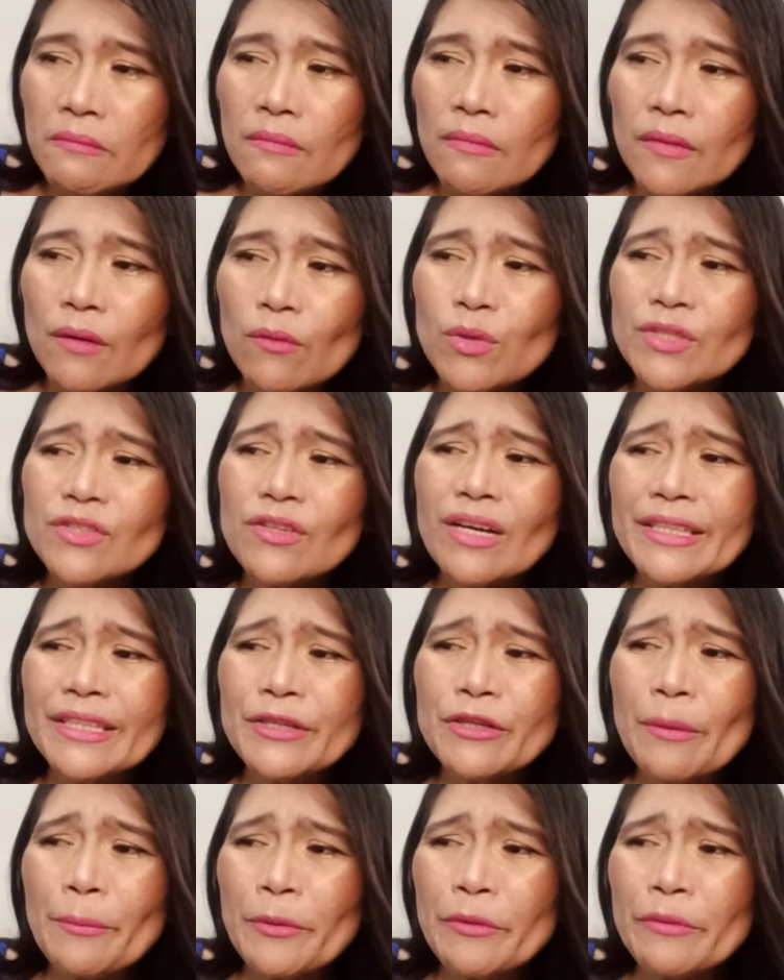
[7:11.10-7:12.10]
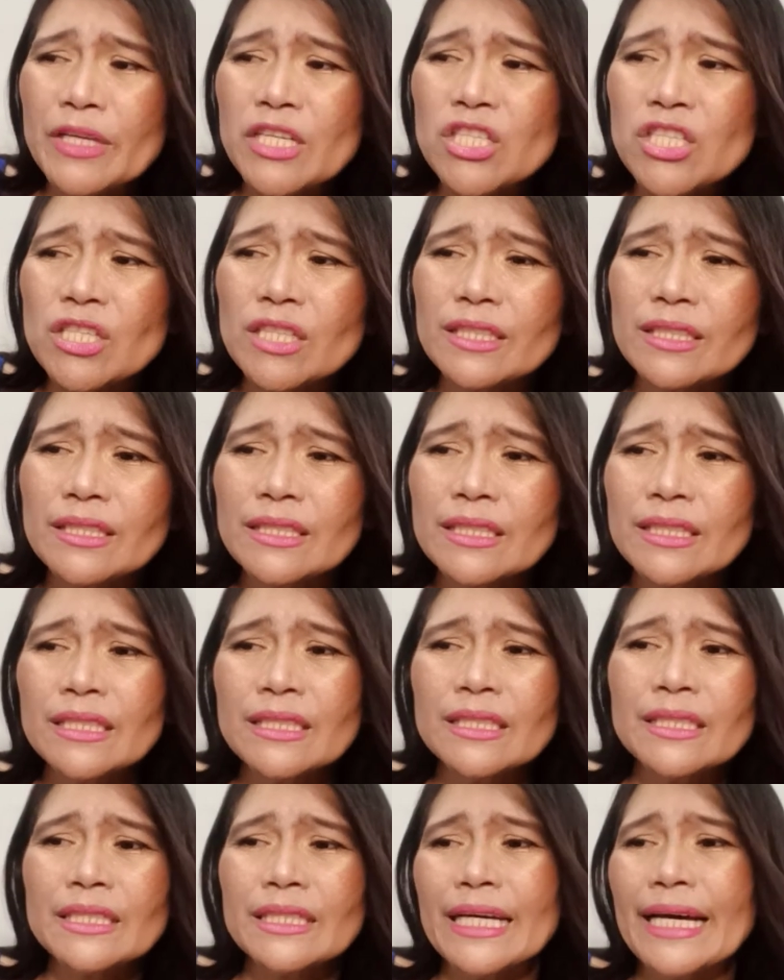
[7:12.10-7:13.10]
was not in operation,
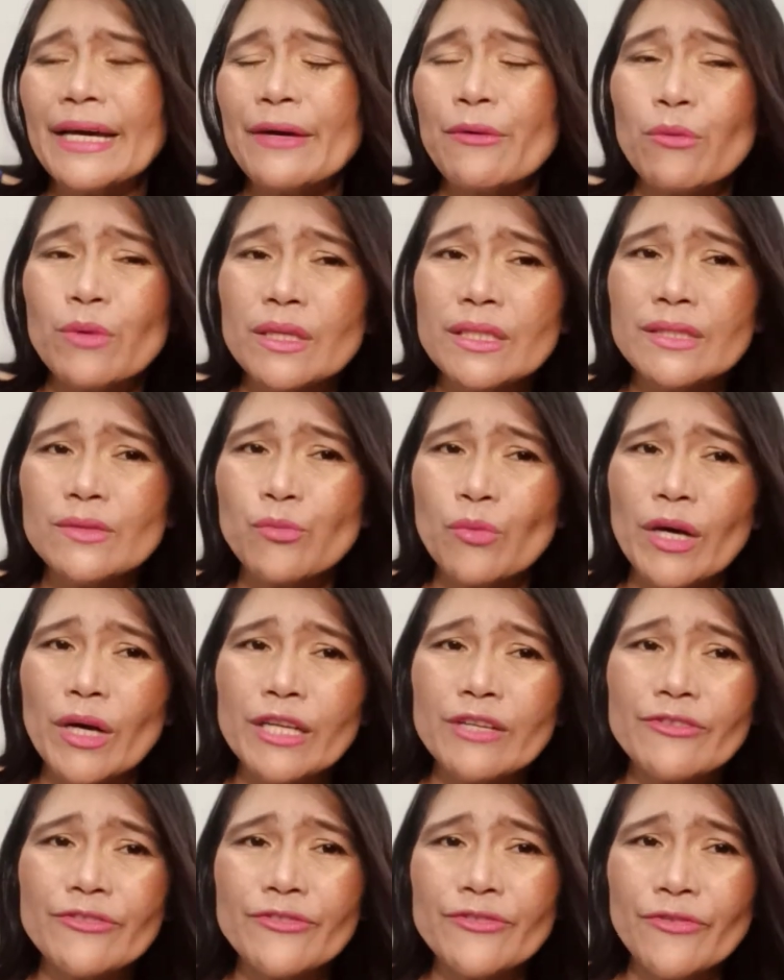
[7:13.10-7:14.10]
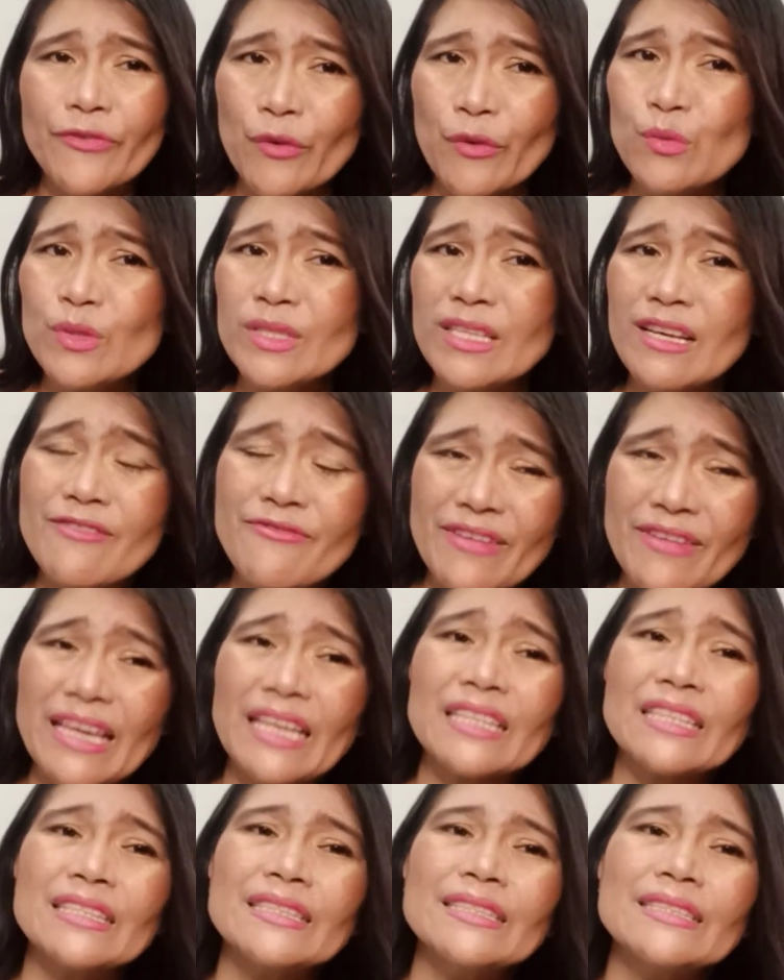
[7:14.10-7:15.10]
I was one of those
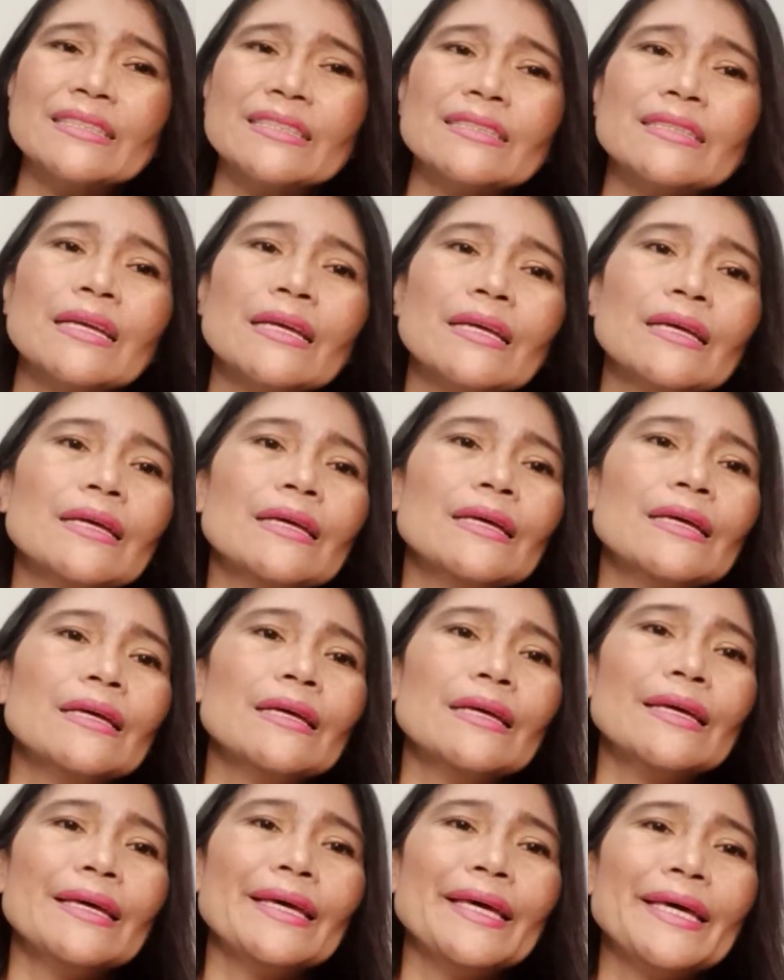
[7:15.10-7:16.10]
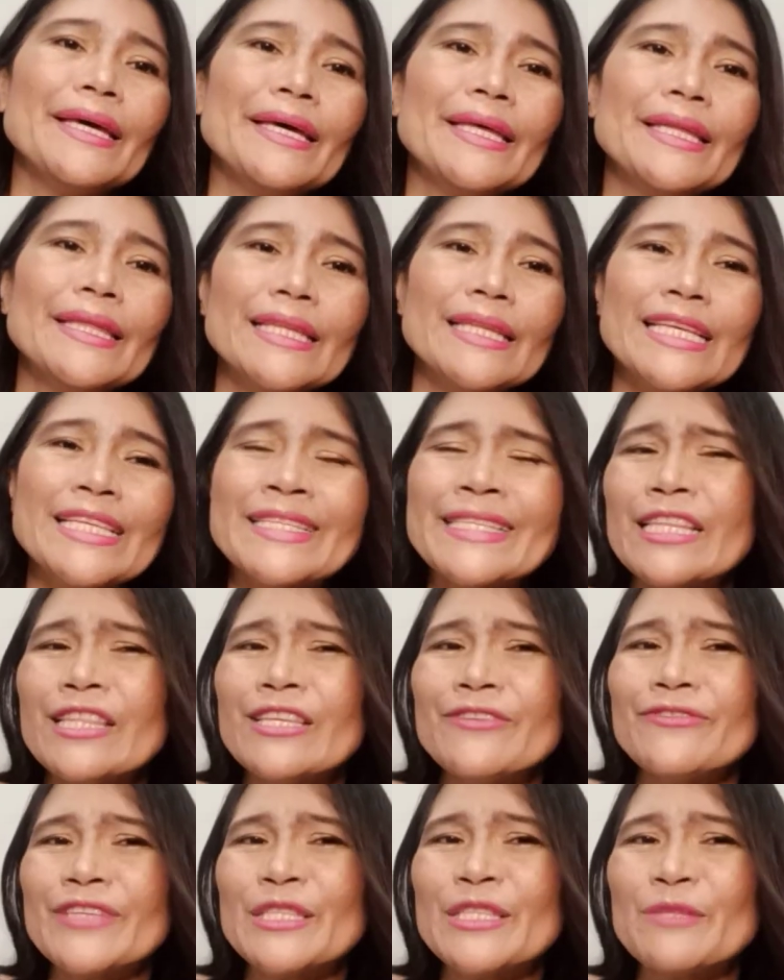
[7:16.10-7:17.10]
affected. And instead
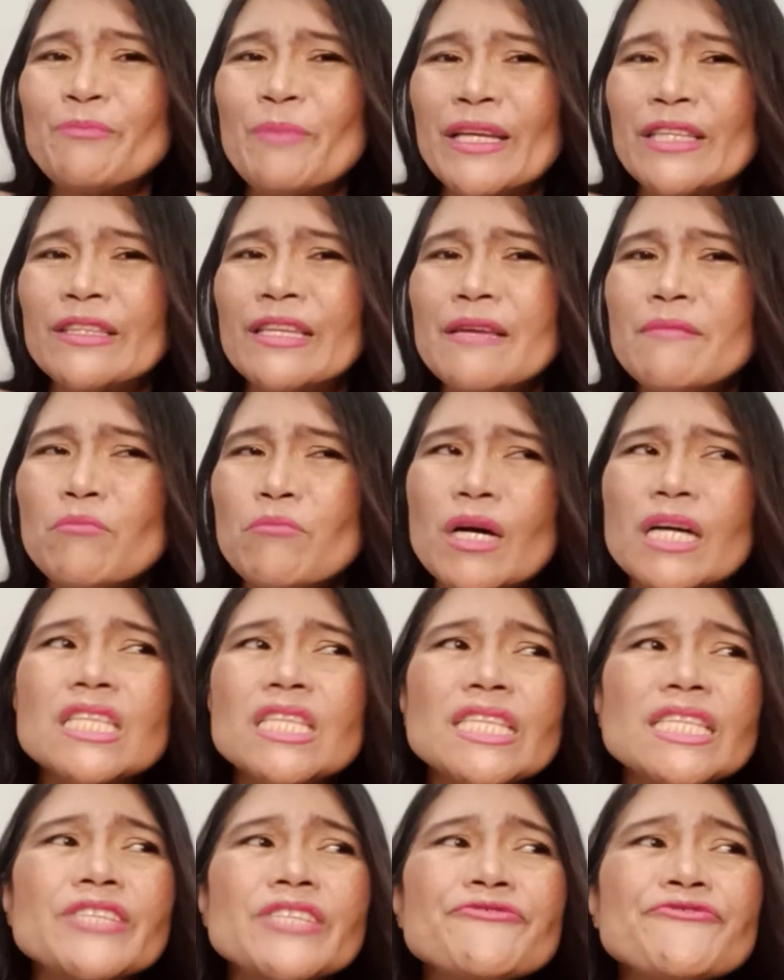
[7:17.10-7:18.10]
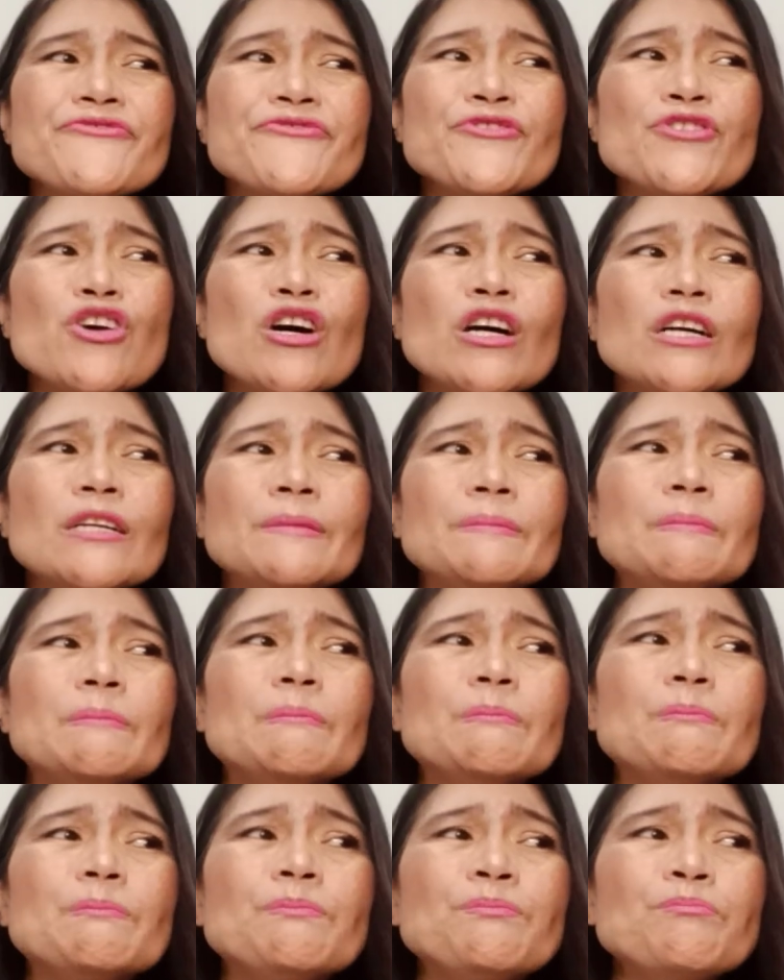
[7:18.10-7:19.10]
of expecting much
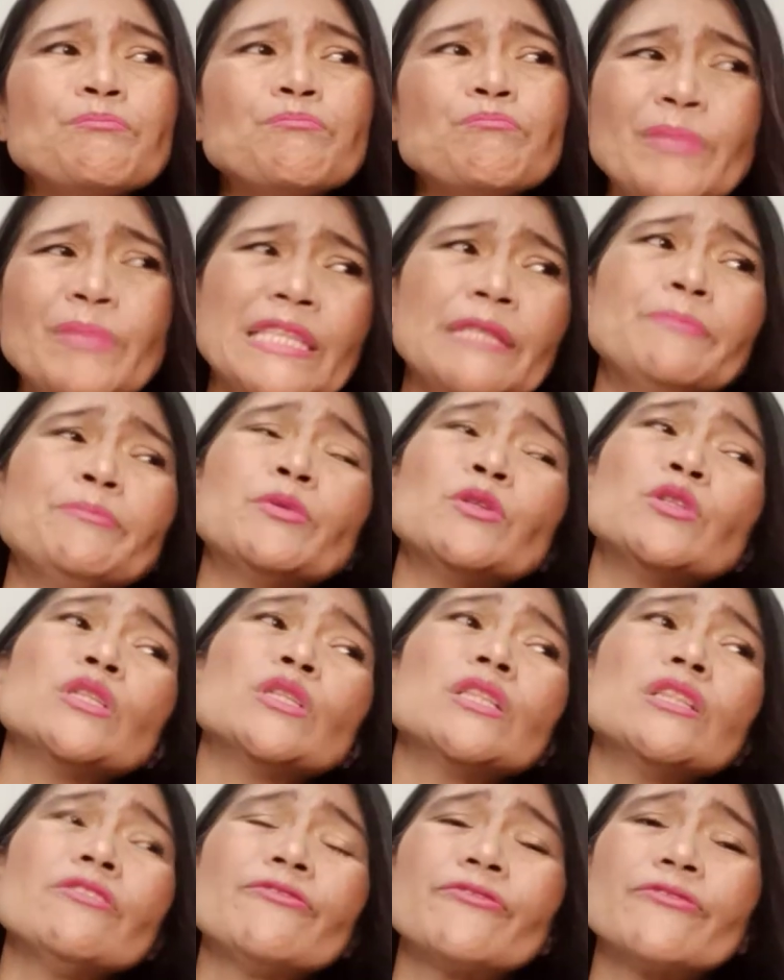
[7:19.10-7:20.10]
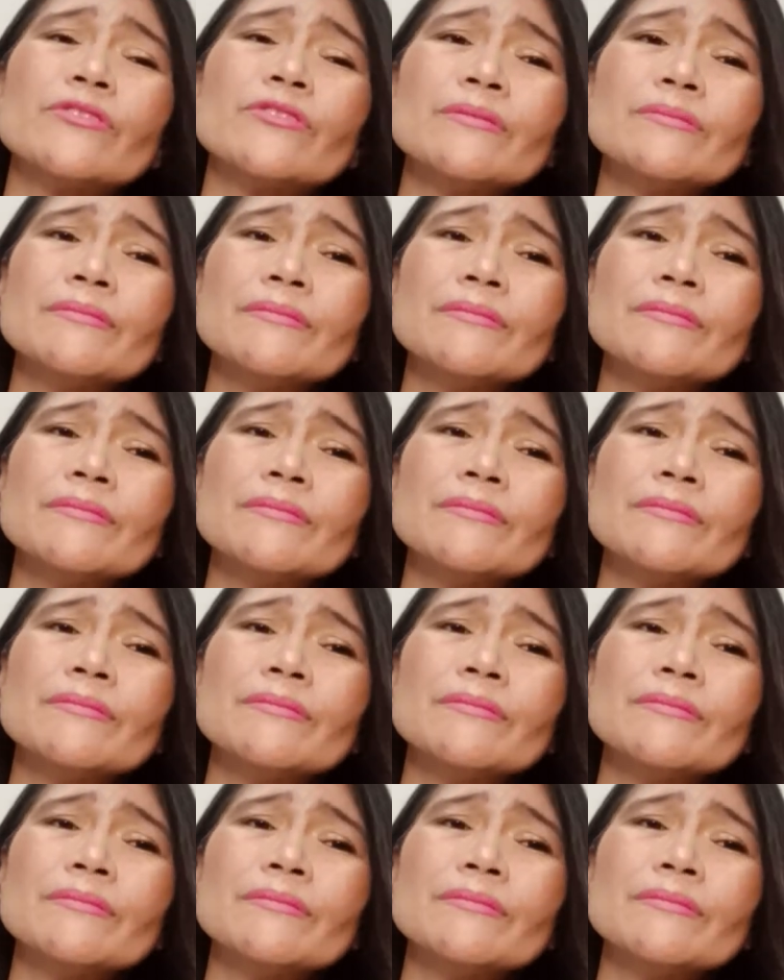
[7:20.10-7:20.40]
from people, from